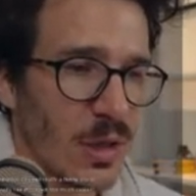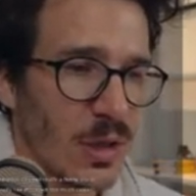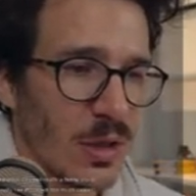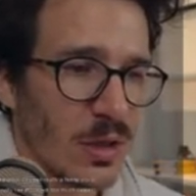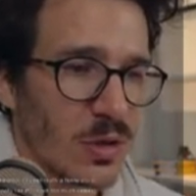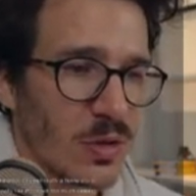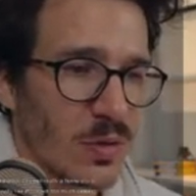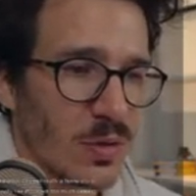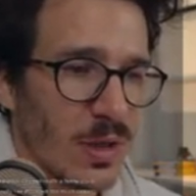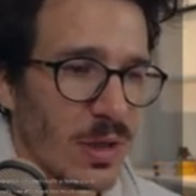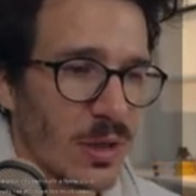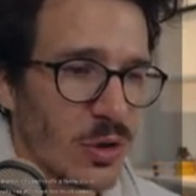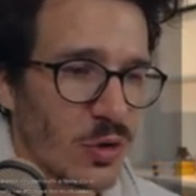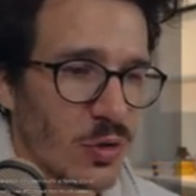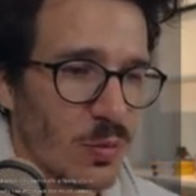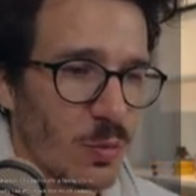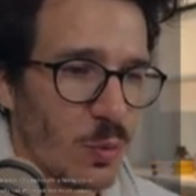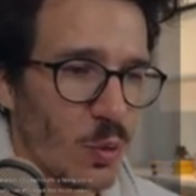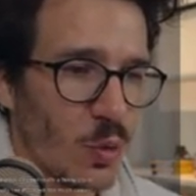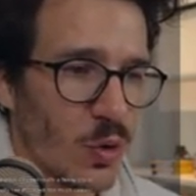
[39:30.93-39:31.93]
So that
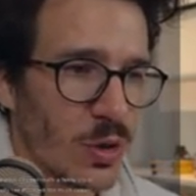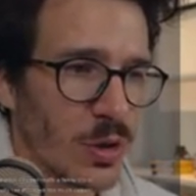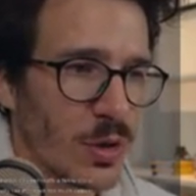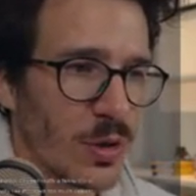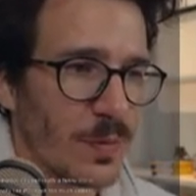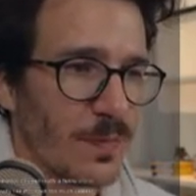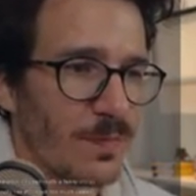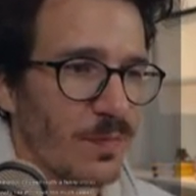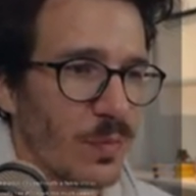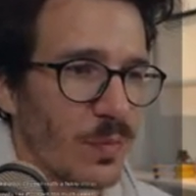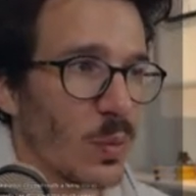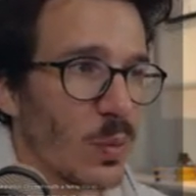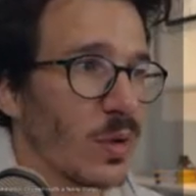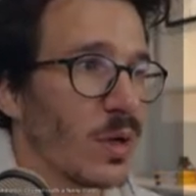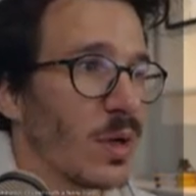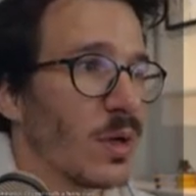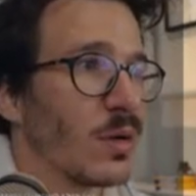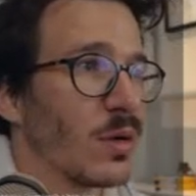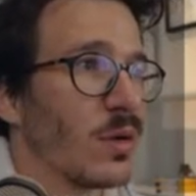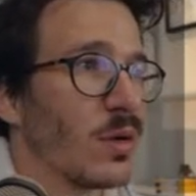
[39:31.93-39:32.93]
should work. We're
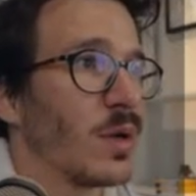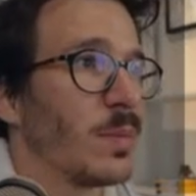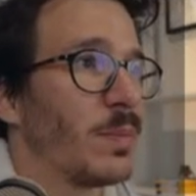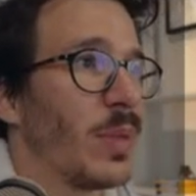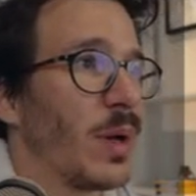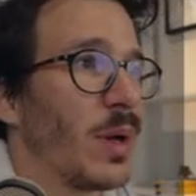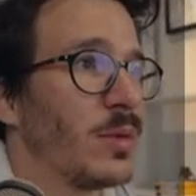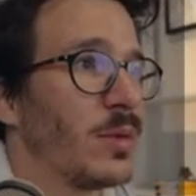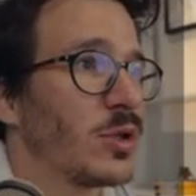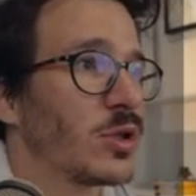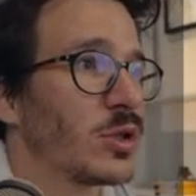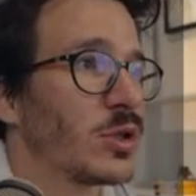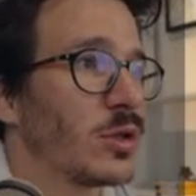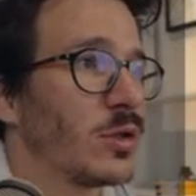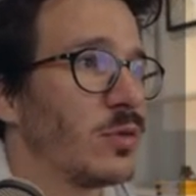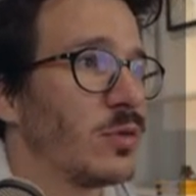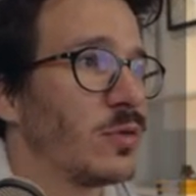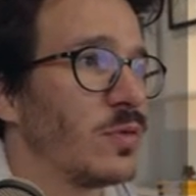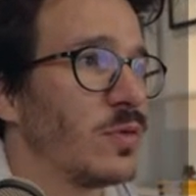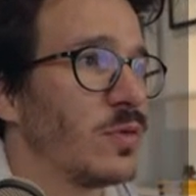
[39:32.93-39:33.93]
now going to publish a
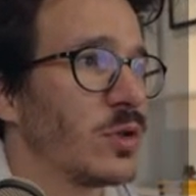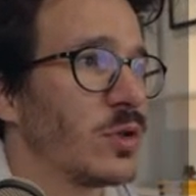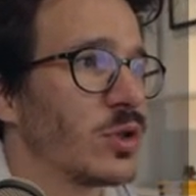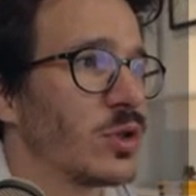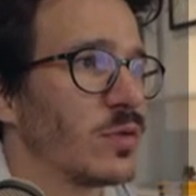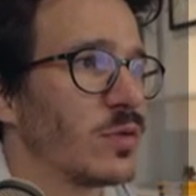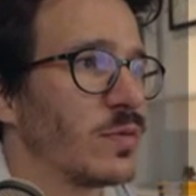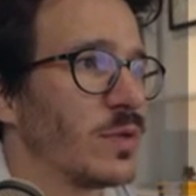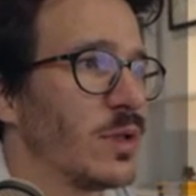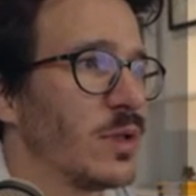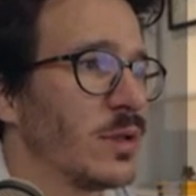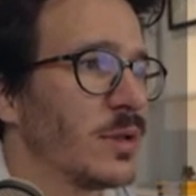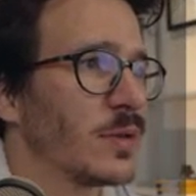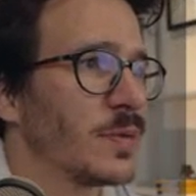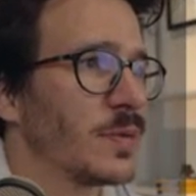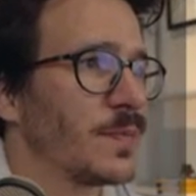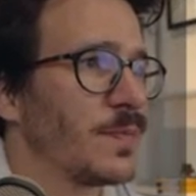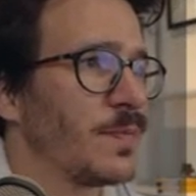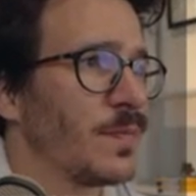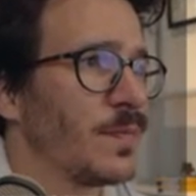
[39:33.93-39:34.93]
new version of this,
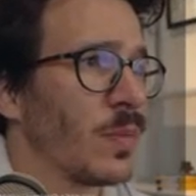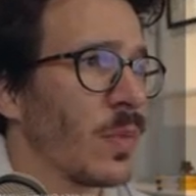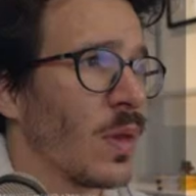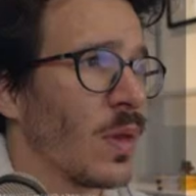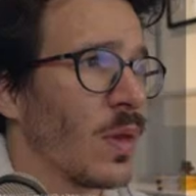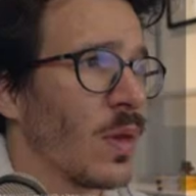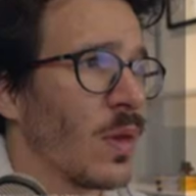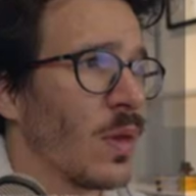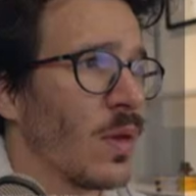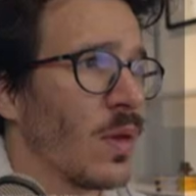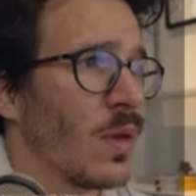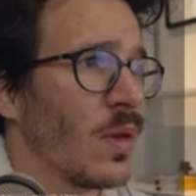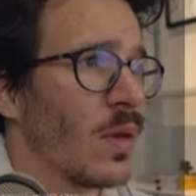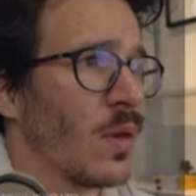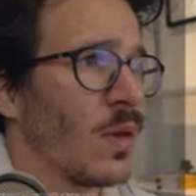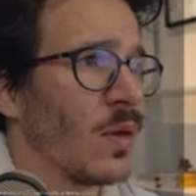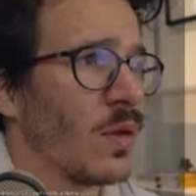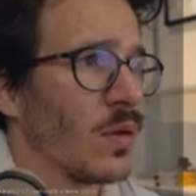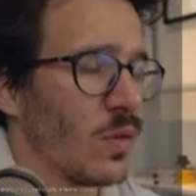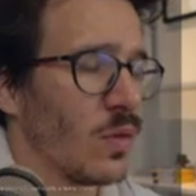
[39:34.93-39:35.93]

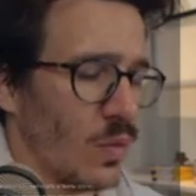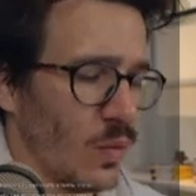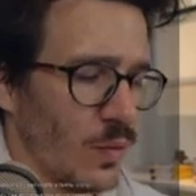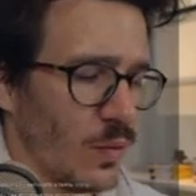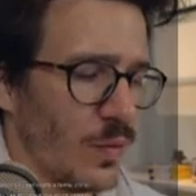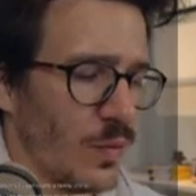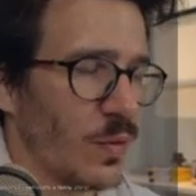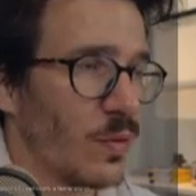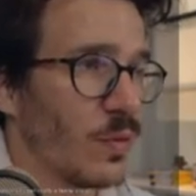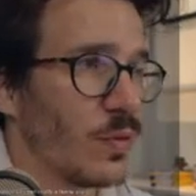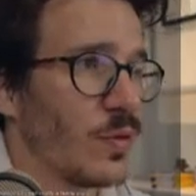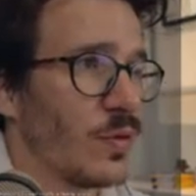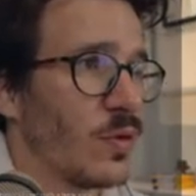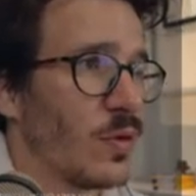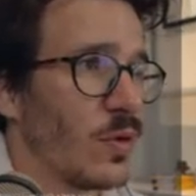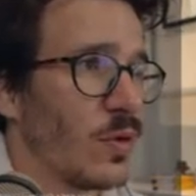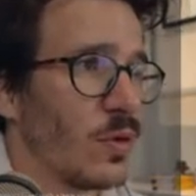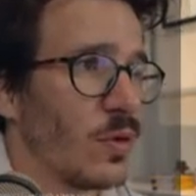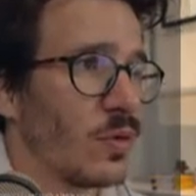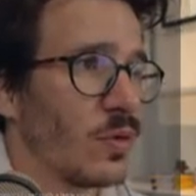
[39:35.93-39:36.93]

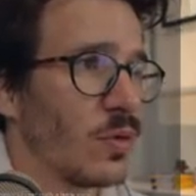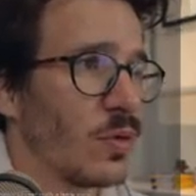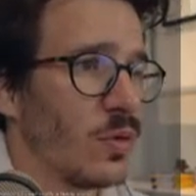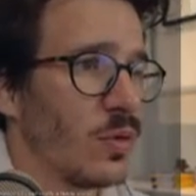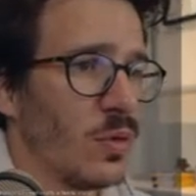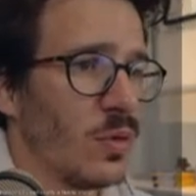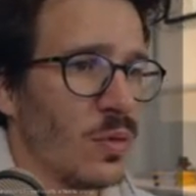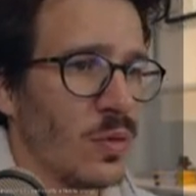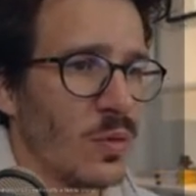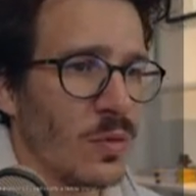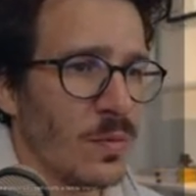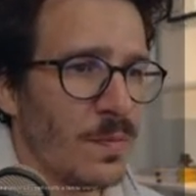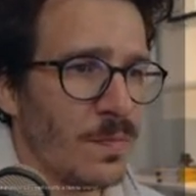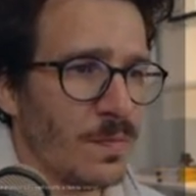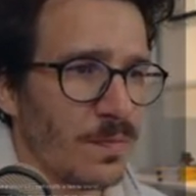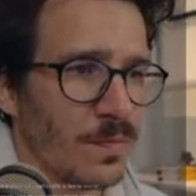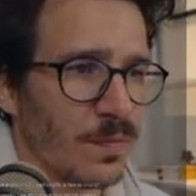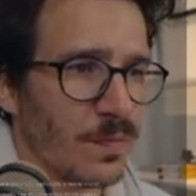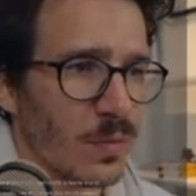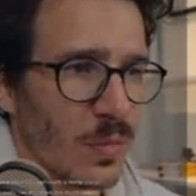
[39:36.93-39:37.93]
2002,
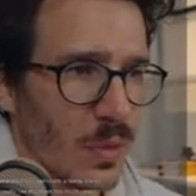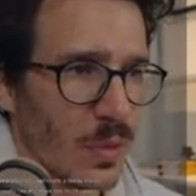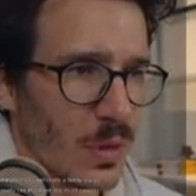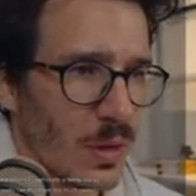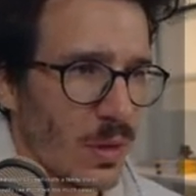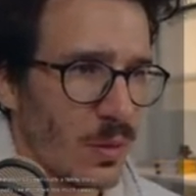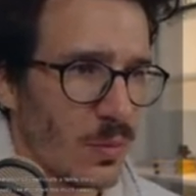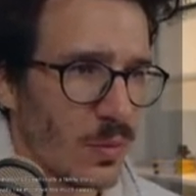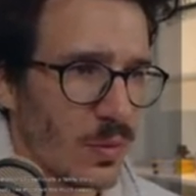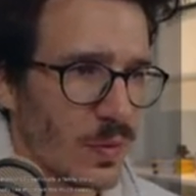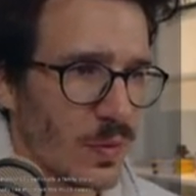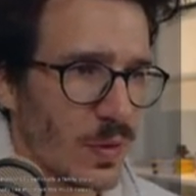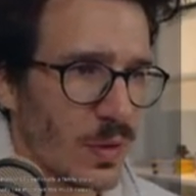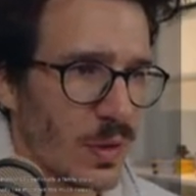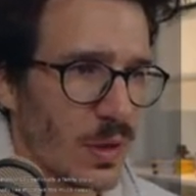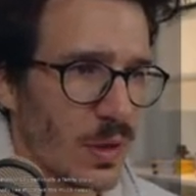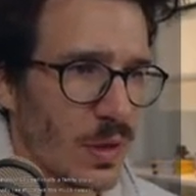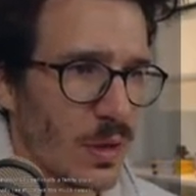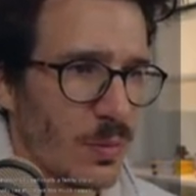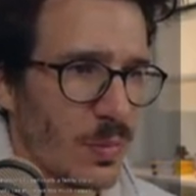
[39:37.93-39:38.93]
and we say
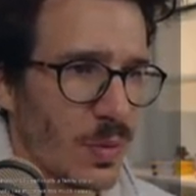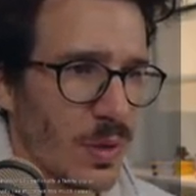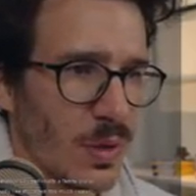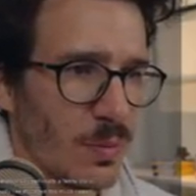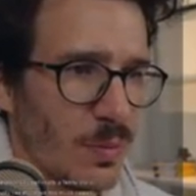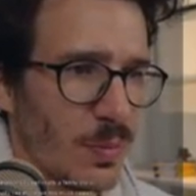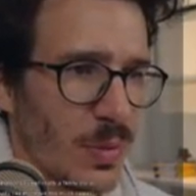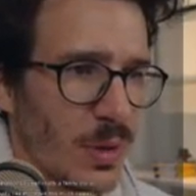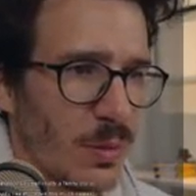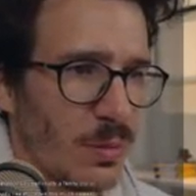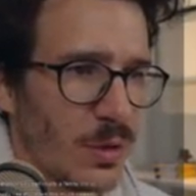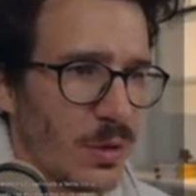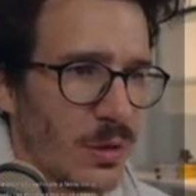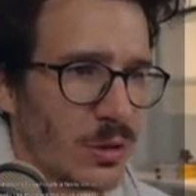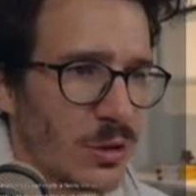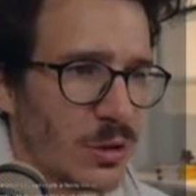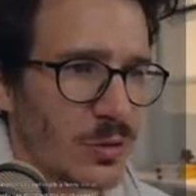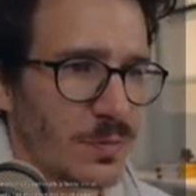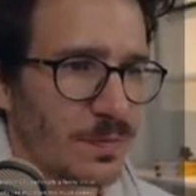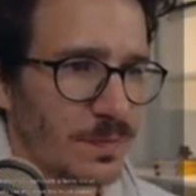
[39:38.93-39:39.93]
npm
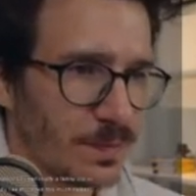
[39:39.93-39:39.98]
publish,